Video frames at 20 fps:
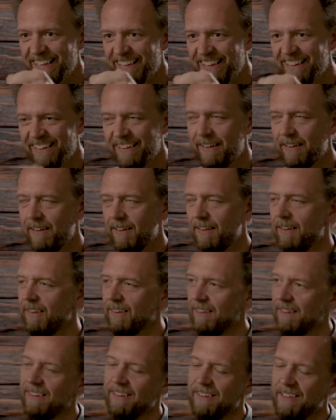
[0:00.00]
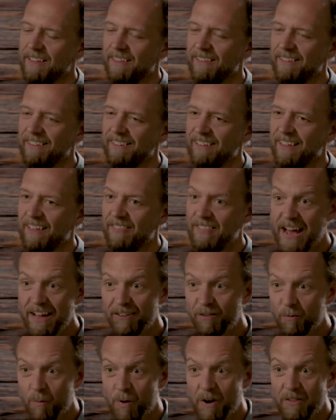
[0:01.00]
and
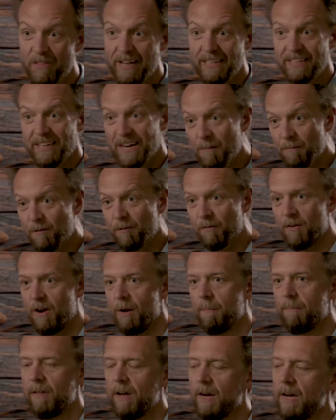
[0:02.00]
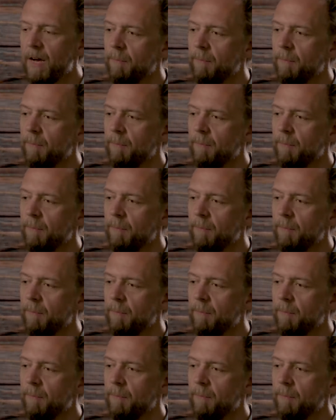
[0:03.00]
that's where that comes from.